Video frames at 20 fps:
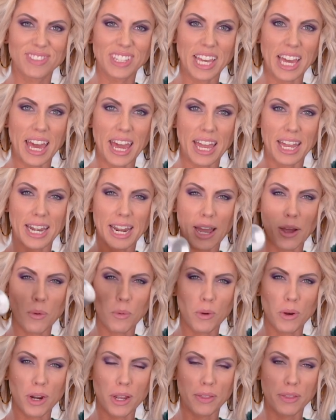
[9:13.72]
Okay, now
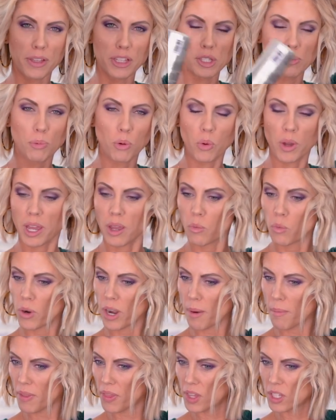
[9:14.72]
we're at this point
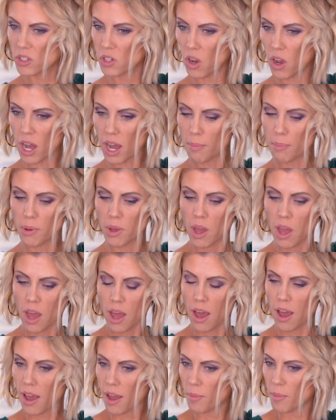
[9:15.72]
where I'm at the top.
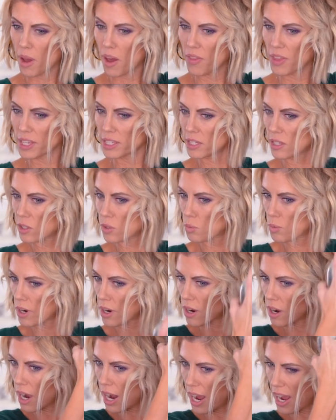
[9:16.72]
Um, this is
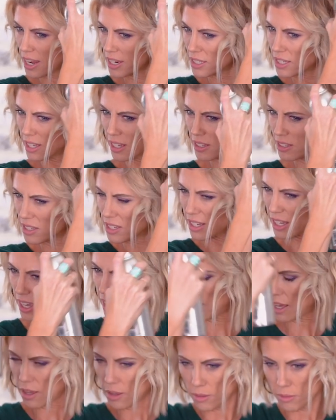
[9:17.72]
where I tend to
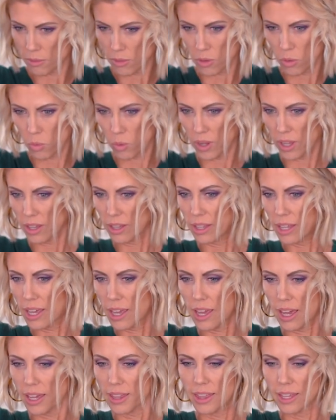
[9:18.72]
get
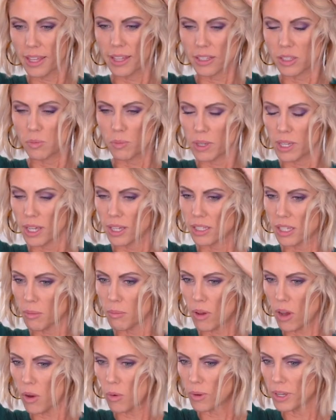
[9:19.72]
oily. I think it's because
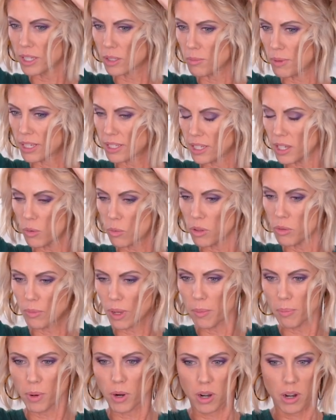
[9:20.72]
I'm always messing with
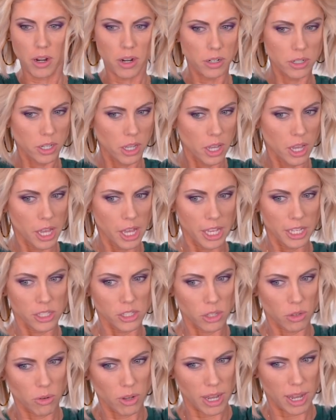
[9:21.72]
my part.
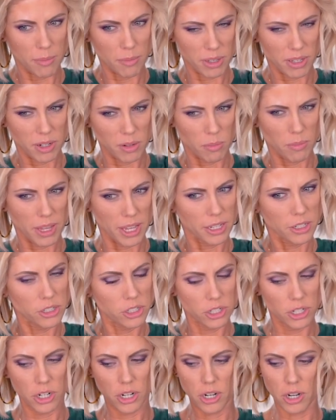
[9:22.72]
So I'm gonna make
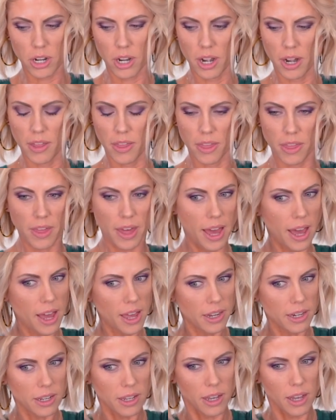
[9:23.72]
sure
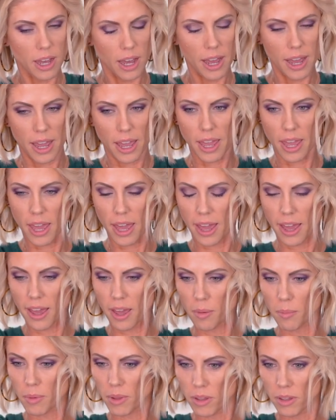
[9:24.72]
that I
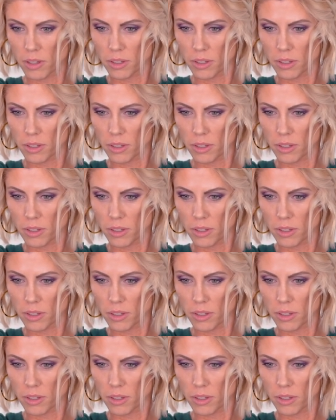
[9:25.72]
am